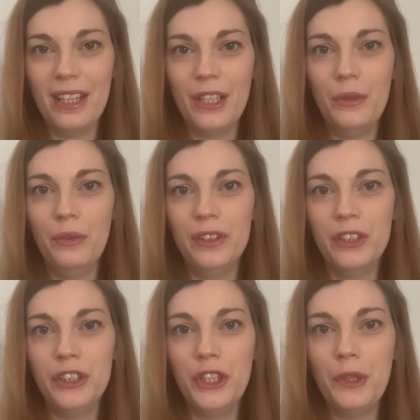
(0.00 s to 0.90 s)
that you want
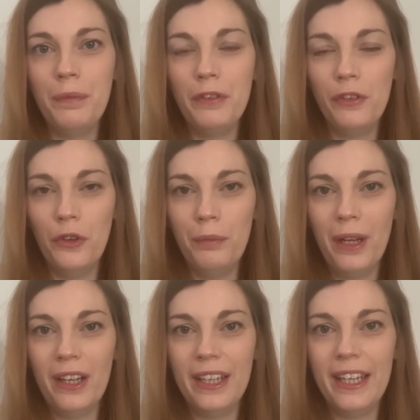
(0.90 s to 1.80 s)
to do before
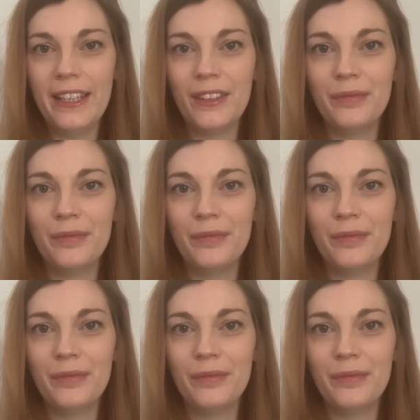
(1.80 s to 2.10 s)
applying.